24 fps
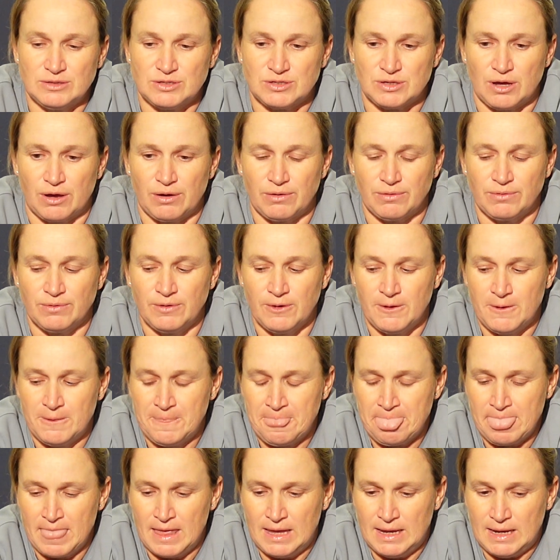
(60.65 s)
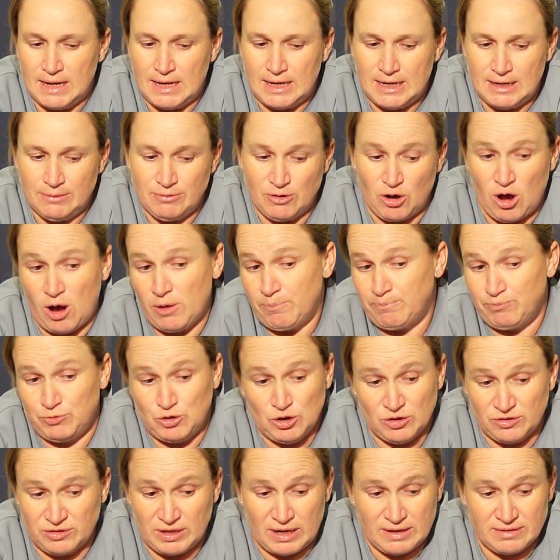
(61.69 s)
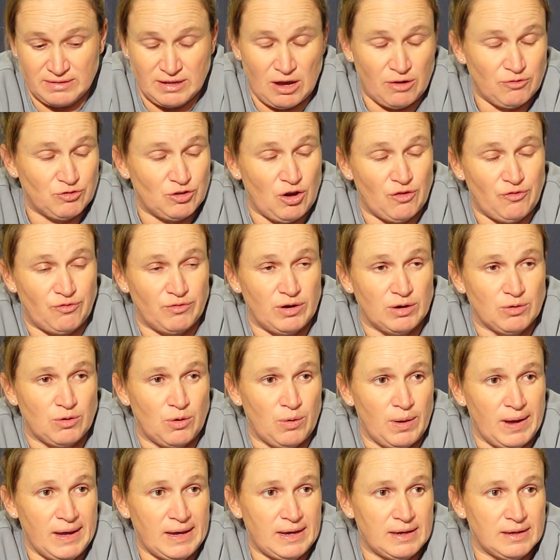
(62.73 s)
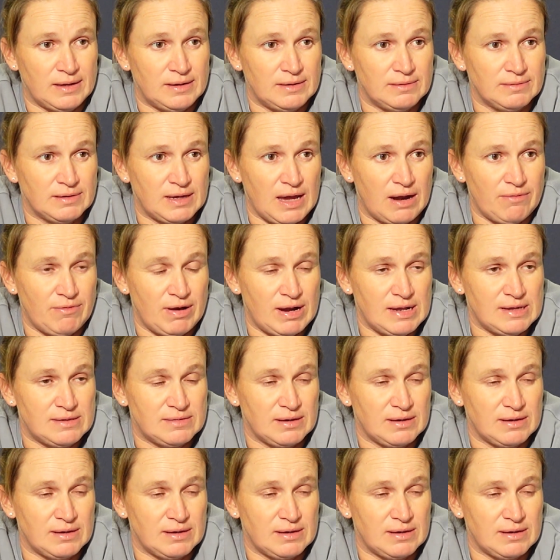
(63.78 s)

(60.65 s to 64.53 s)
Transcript: So uh, we've got to dust ourselves off real quick and get ready